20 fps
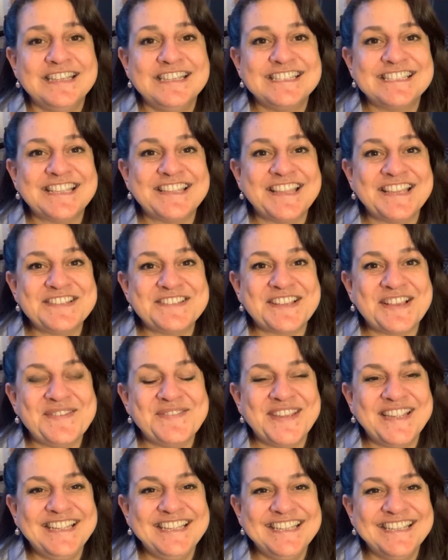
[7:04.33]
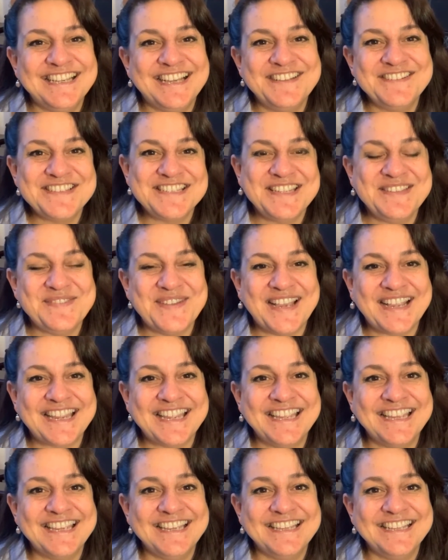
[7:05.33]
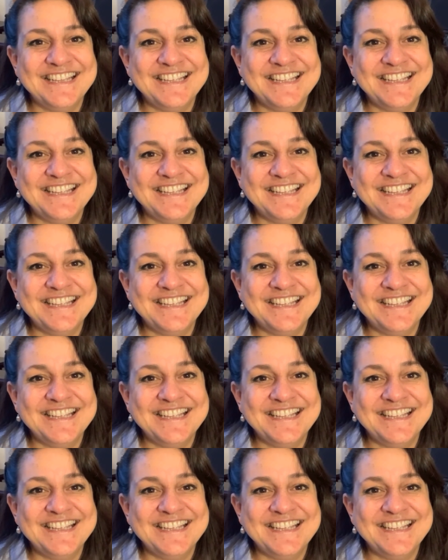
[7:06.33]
So thanks for coming. Hope to see you back here.